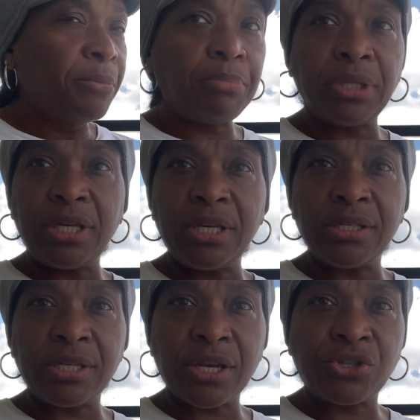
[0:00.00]

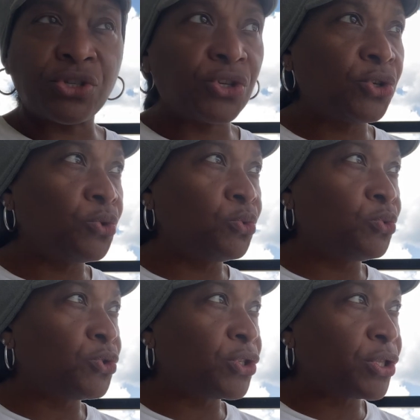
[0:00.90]
please
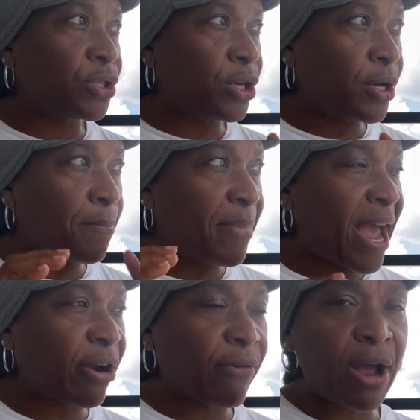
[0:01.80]
excuse the
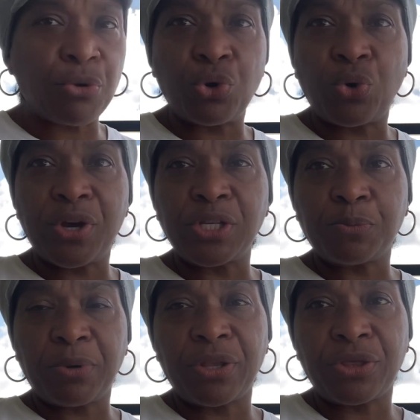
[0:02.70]
background noise,
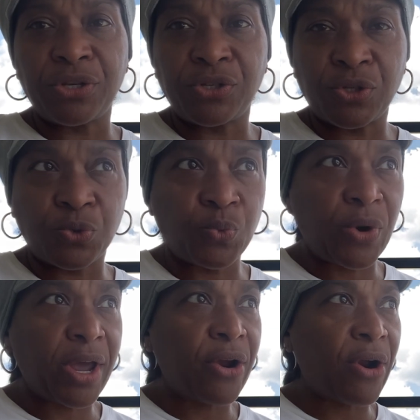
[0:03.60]
but this is
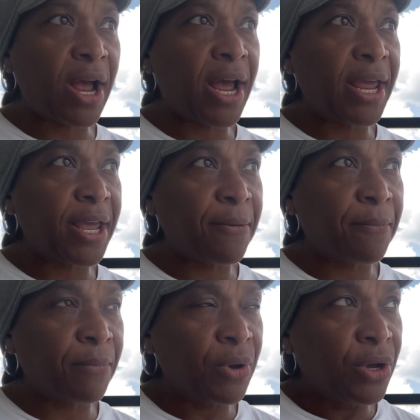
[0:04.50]
where I
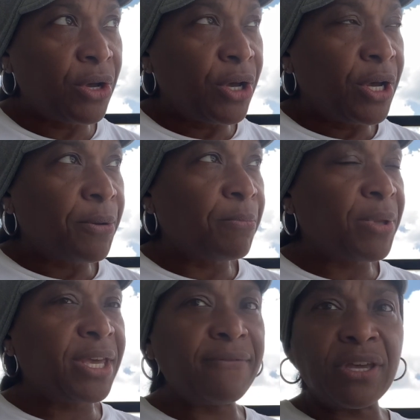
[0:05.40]
am
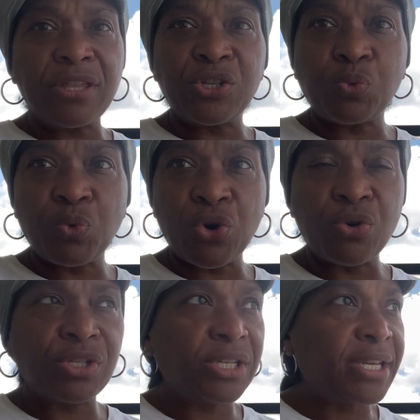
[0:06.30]
giving this
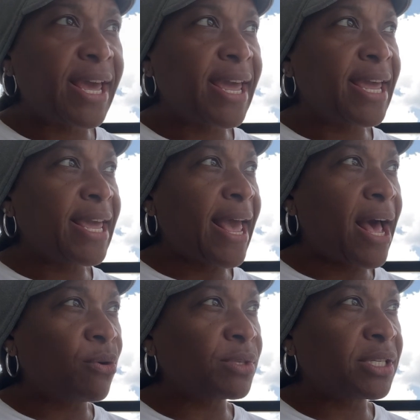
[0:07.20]
word today
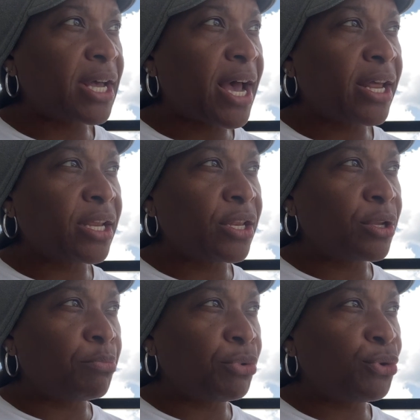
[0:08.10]
outside in
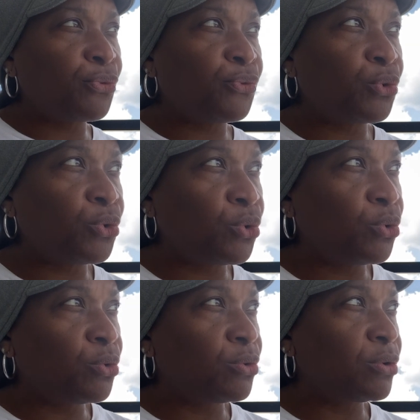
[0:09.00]
the
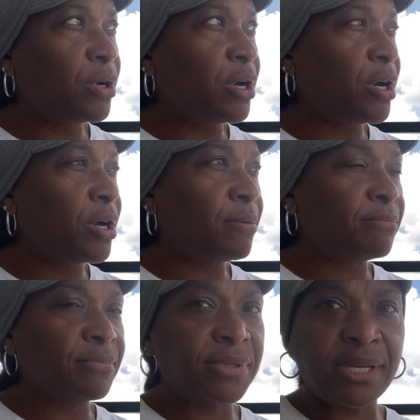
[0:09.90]
beautiful um,
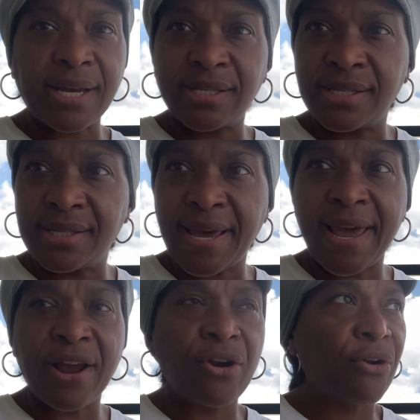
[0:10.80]
Texas
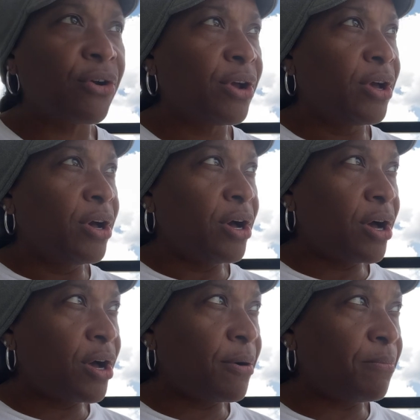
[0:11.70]
air.
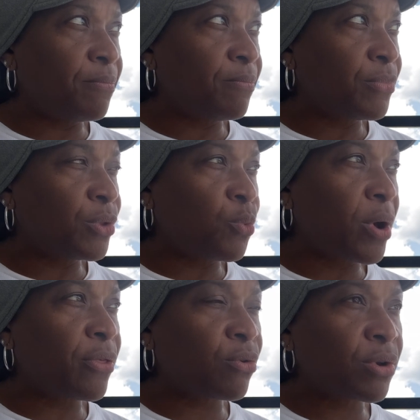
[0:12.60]
Um, the
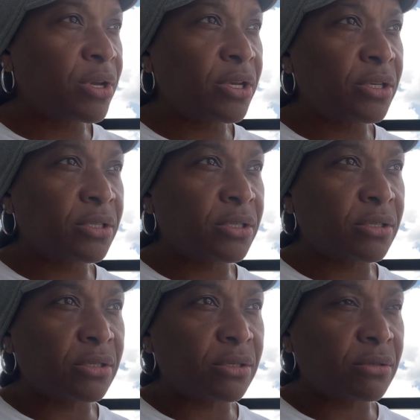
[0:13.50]
weather
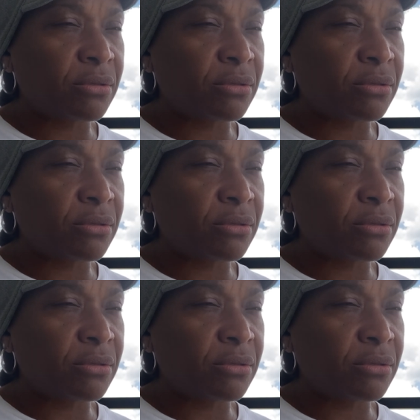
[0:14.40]
is